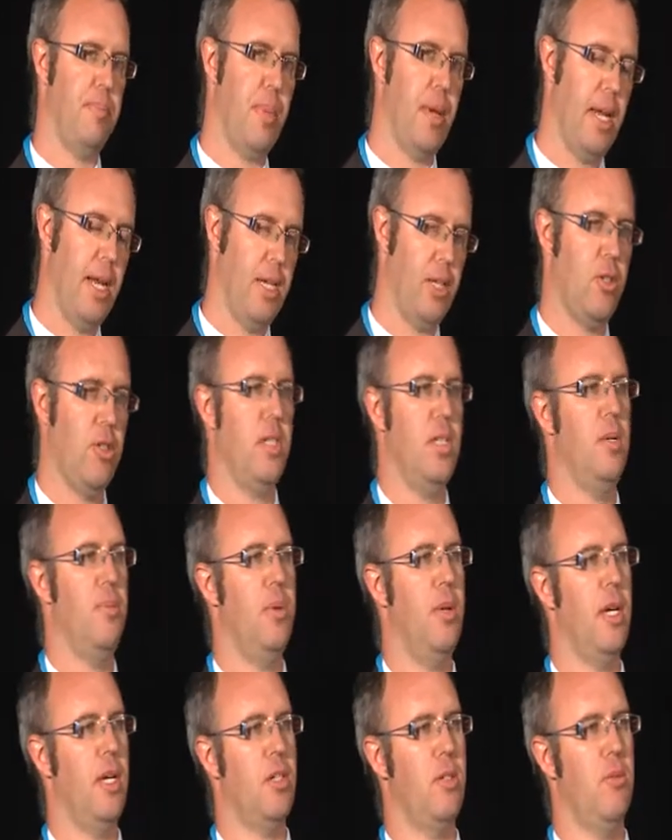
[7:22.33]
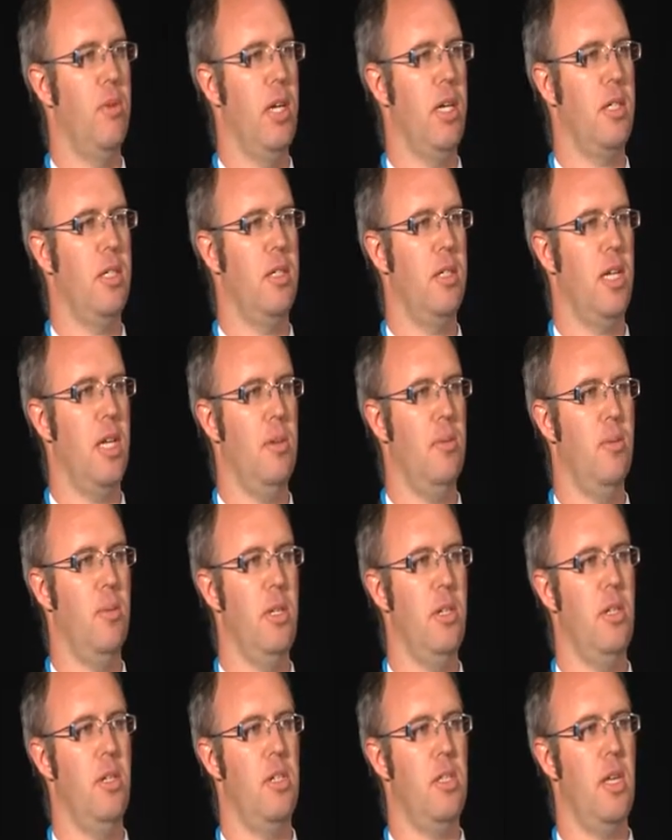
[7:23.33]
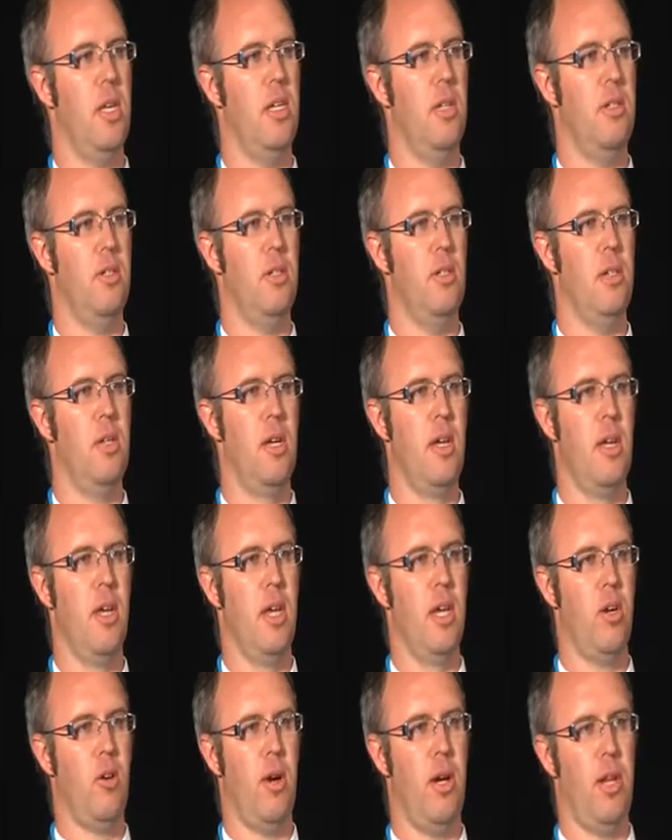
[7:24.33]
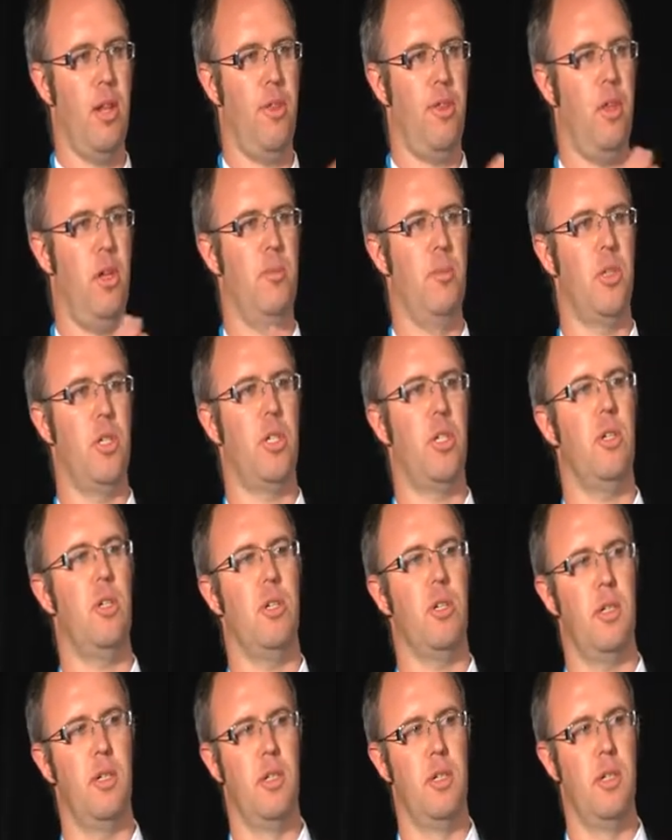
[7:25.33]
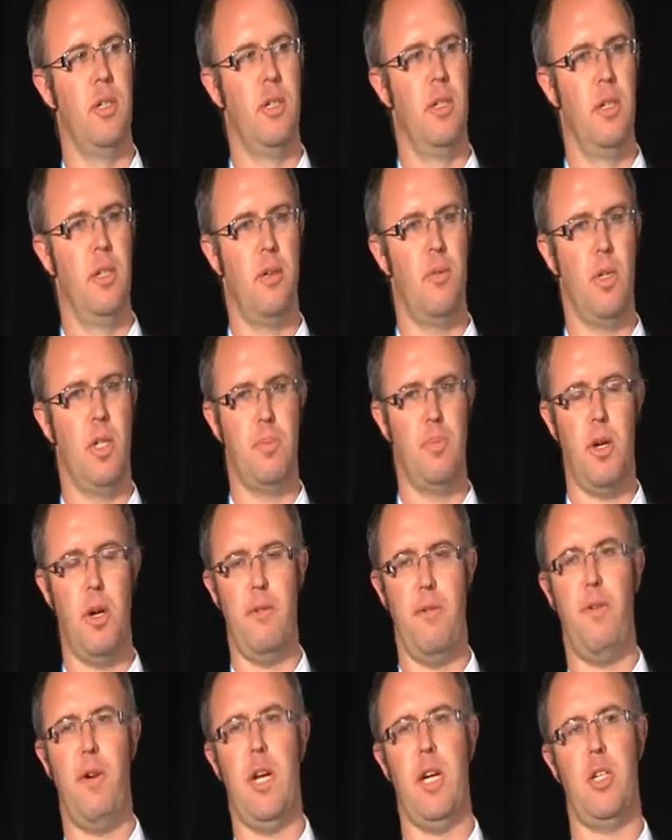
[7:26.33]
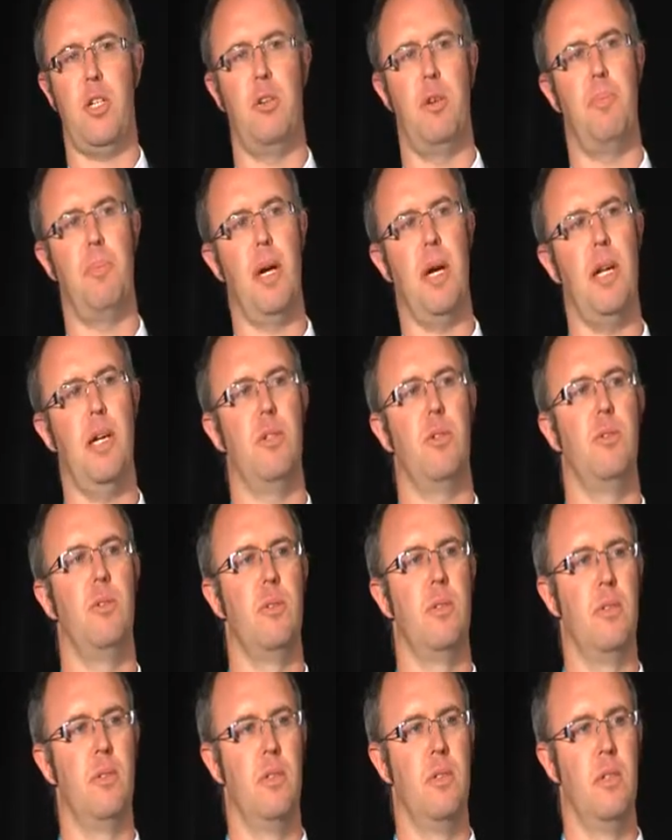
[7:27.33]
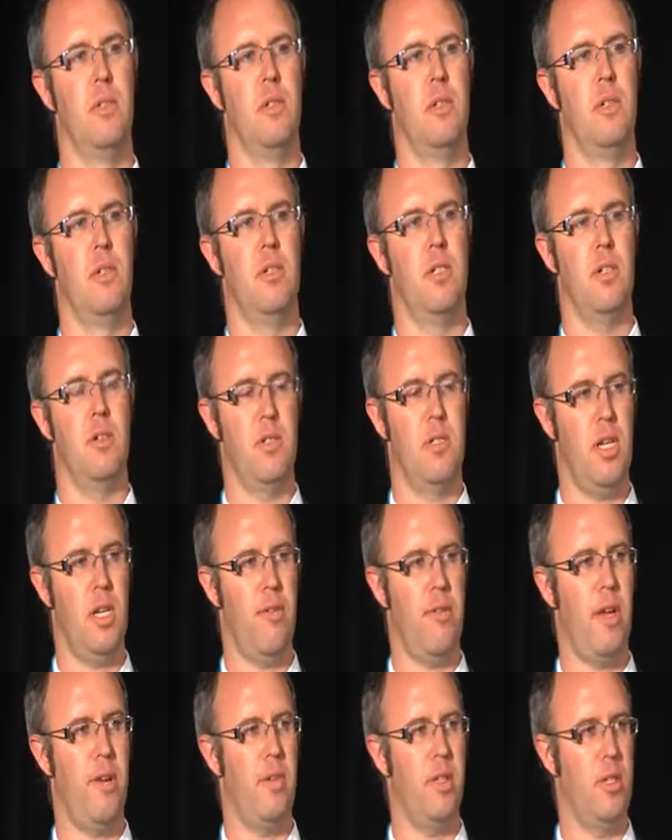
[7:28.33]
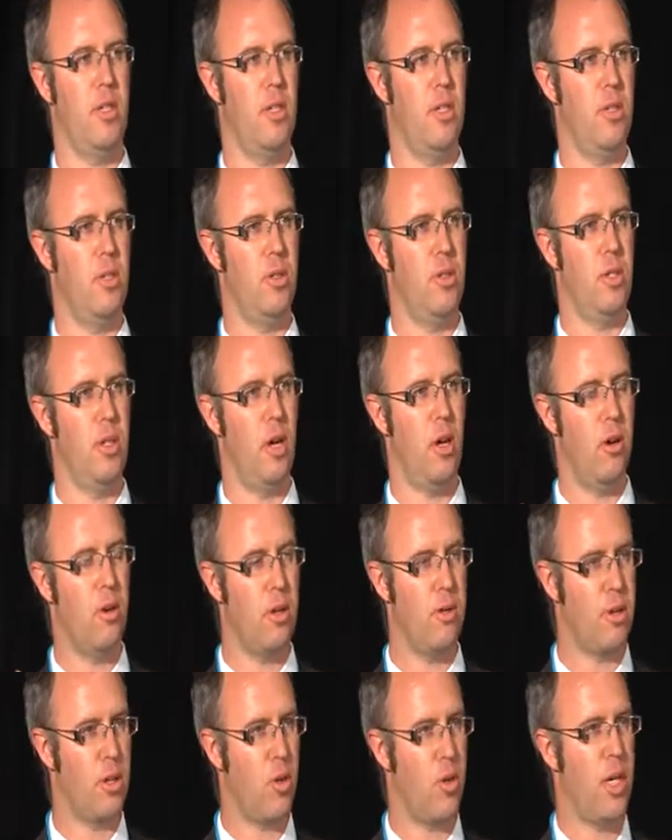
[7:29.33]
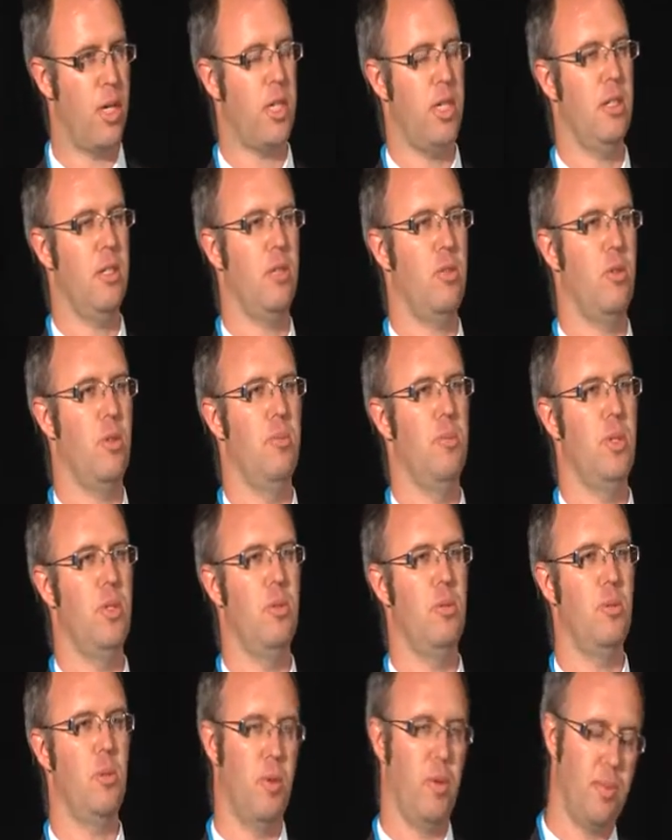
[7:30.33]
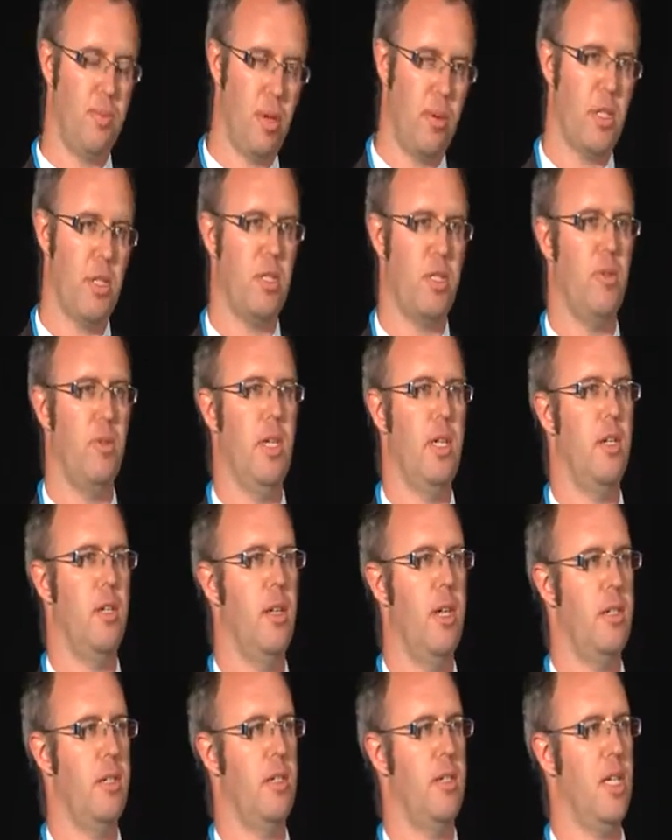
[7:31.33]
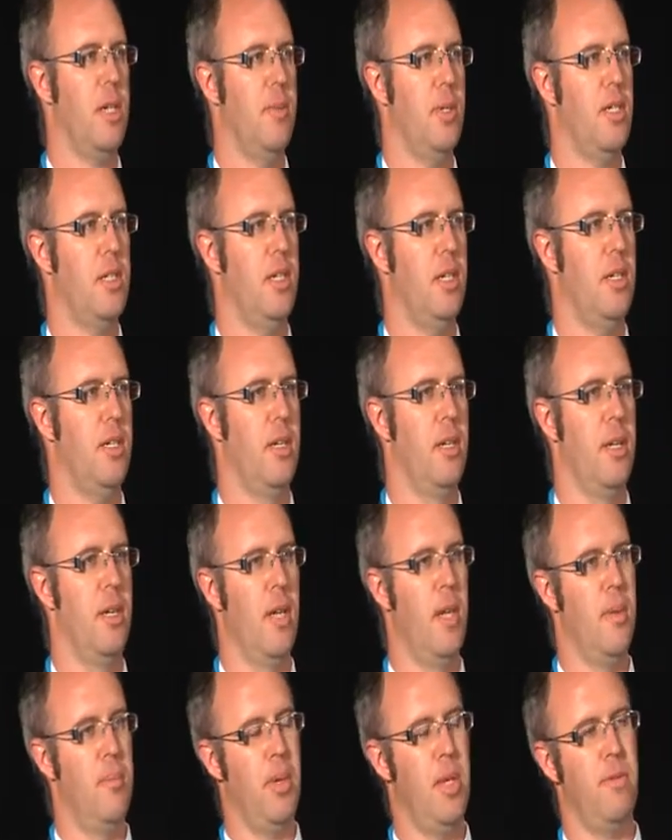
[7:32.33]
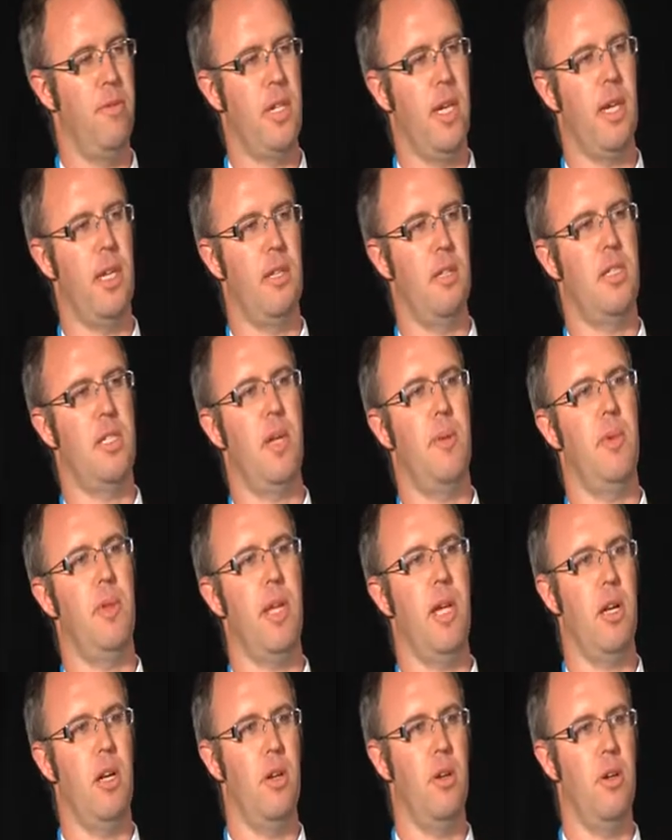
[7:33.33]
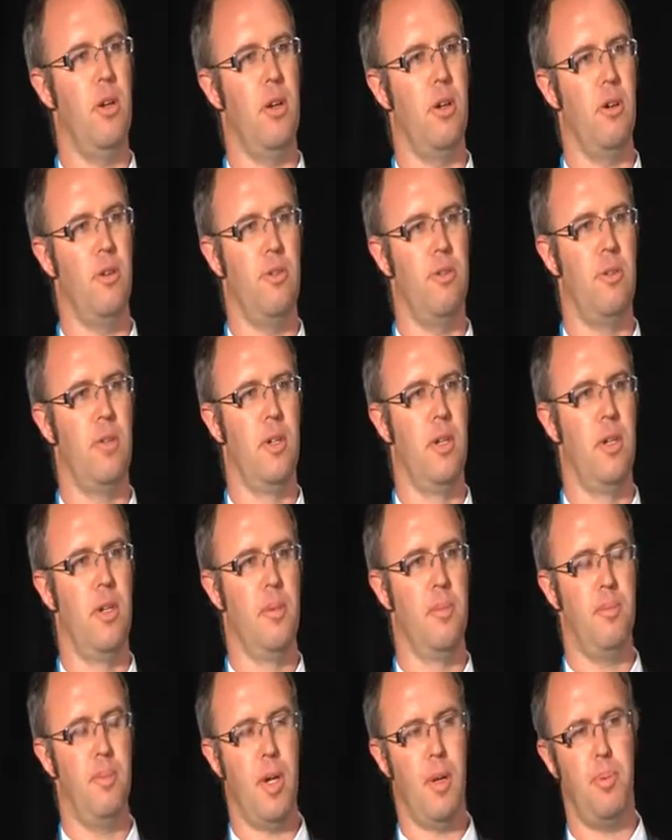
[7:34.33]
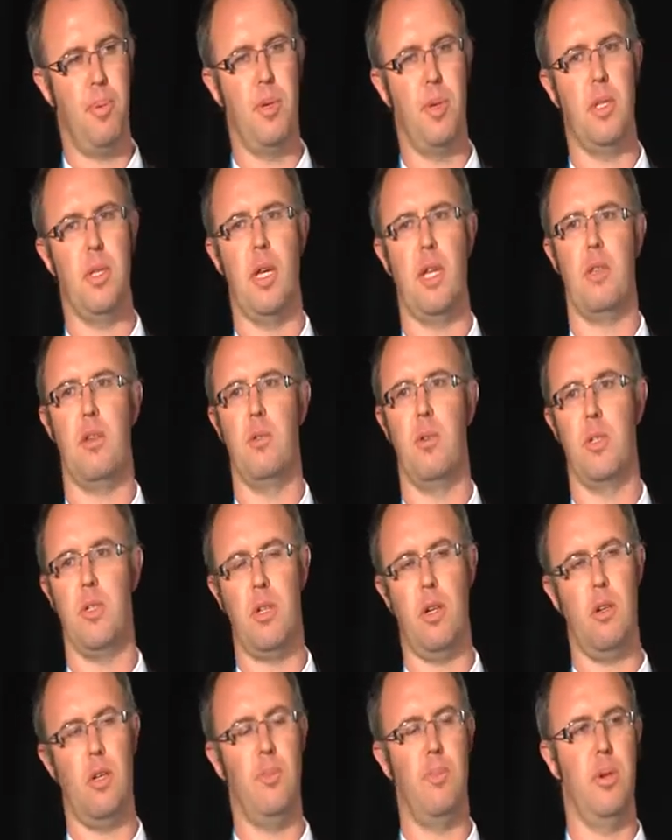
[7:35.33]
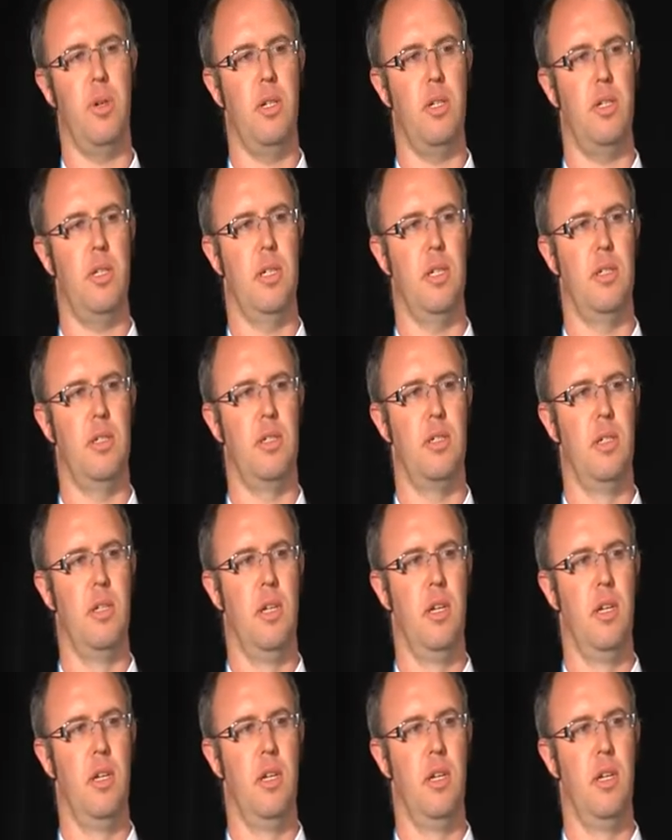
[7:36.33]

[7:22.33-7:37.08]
electricity production reaction, can we use that to create a thermal shock, which might fracture a particle? So instead of having to do a whole lot of crushing through a mill, or we probably still need to do that to some extent, but you've taken some of that load off by putting that through a solar process.